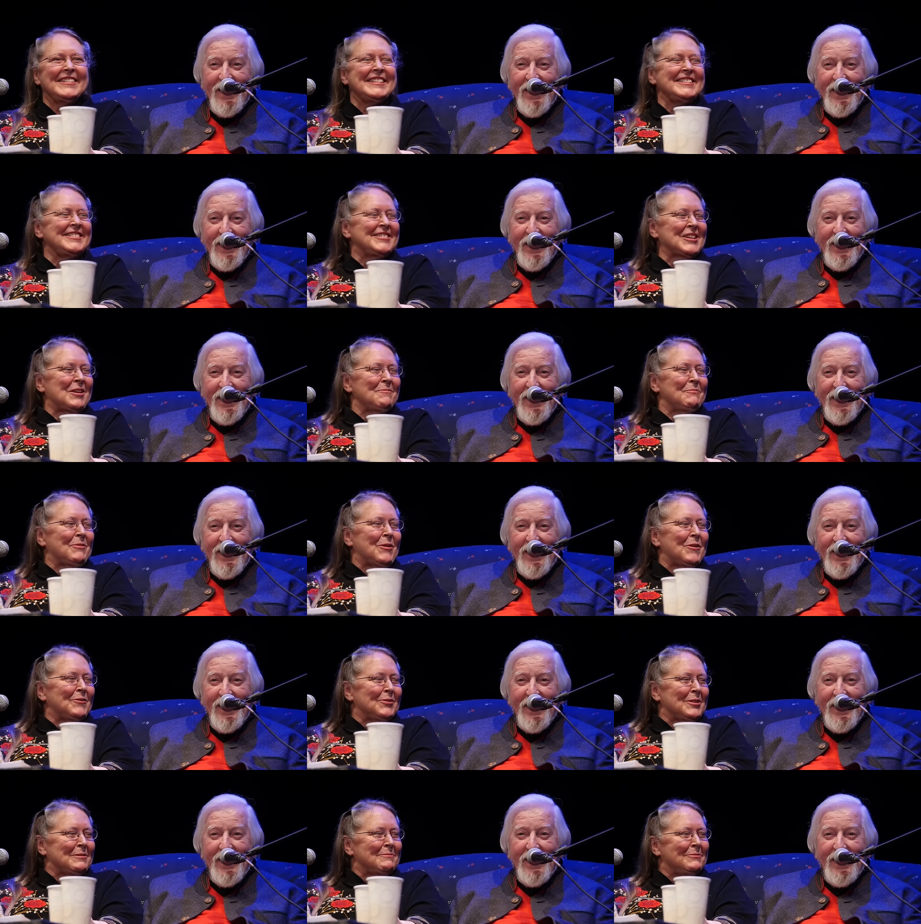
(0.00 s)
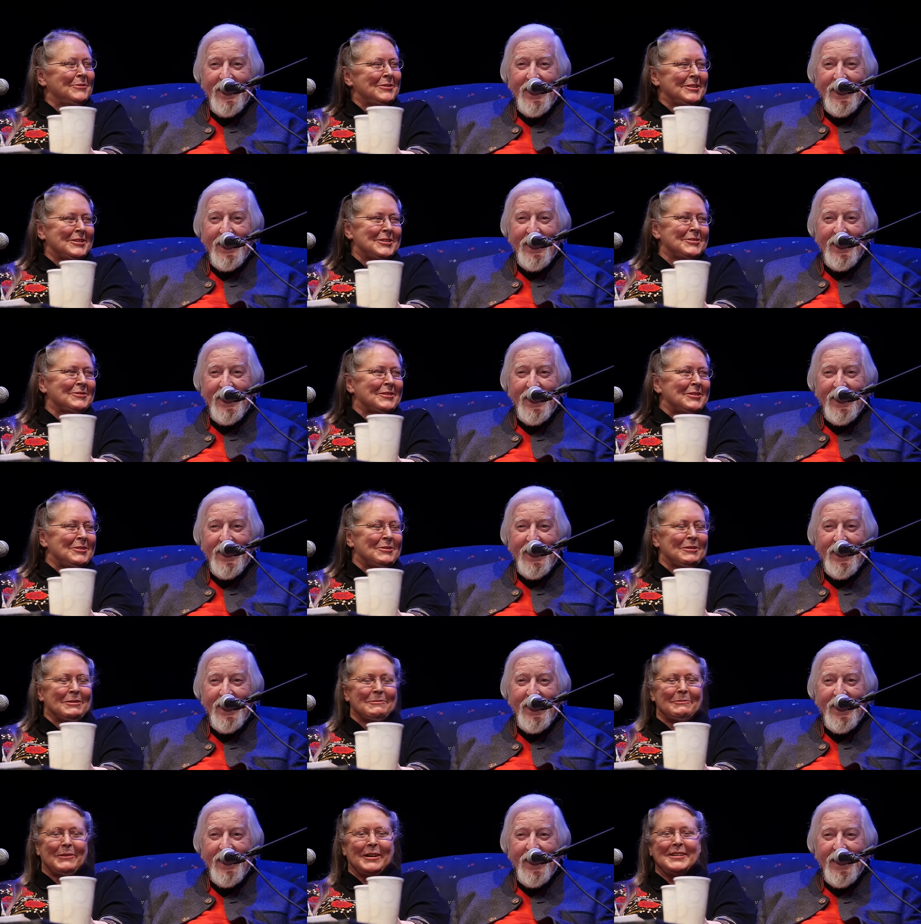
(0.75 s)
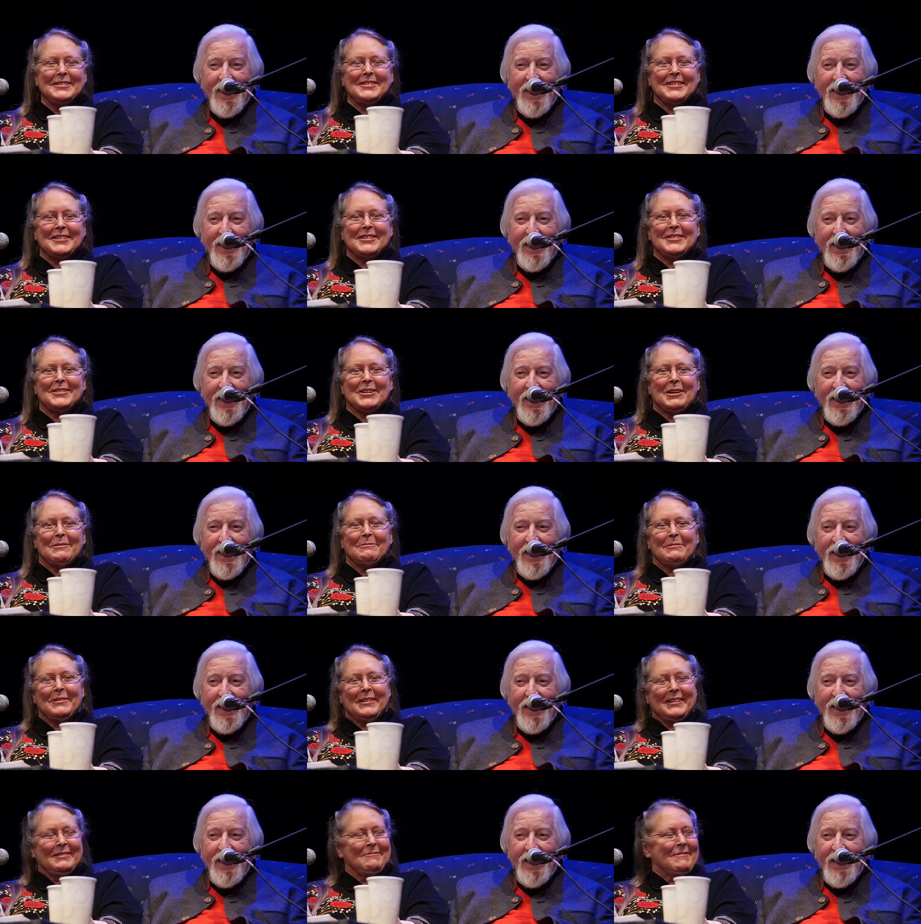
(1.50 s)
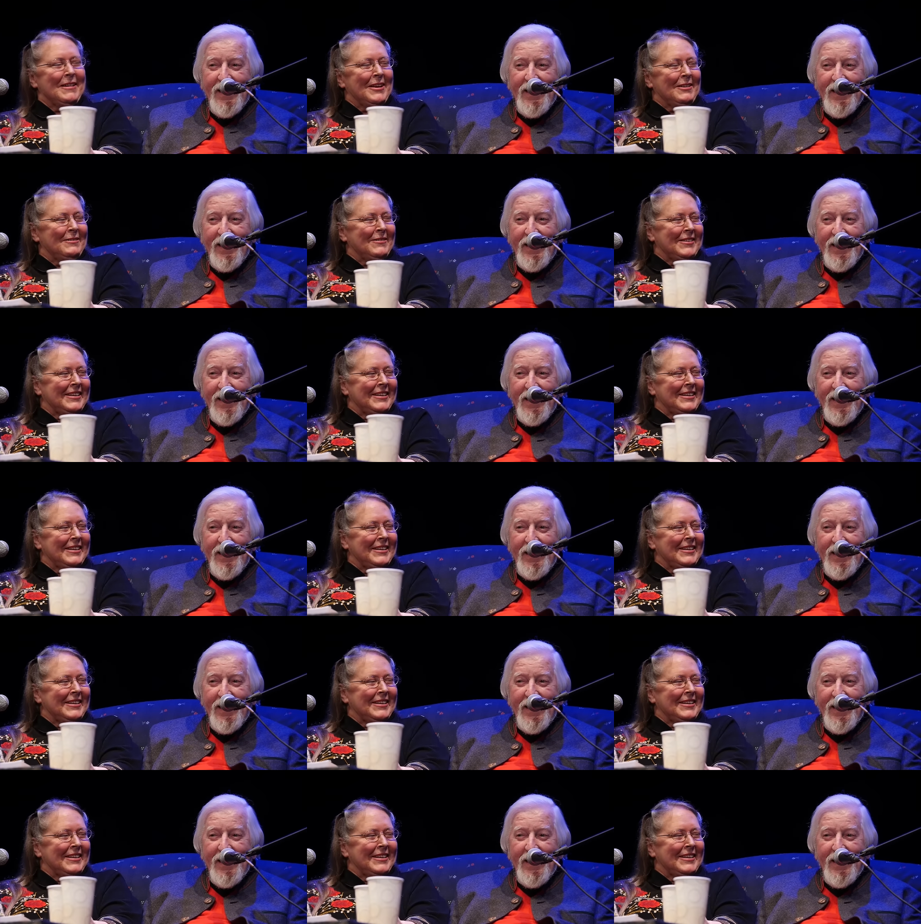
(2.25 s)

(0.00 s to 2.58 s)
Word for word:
Speaker 1: mean, jump off the bridge when you were bungee jumping, maybe.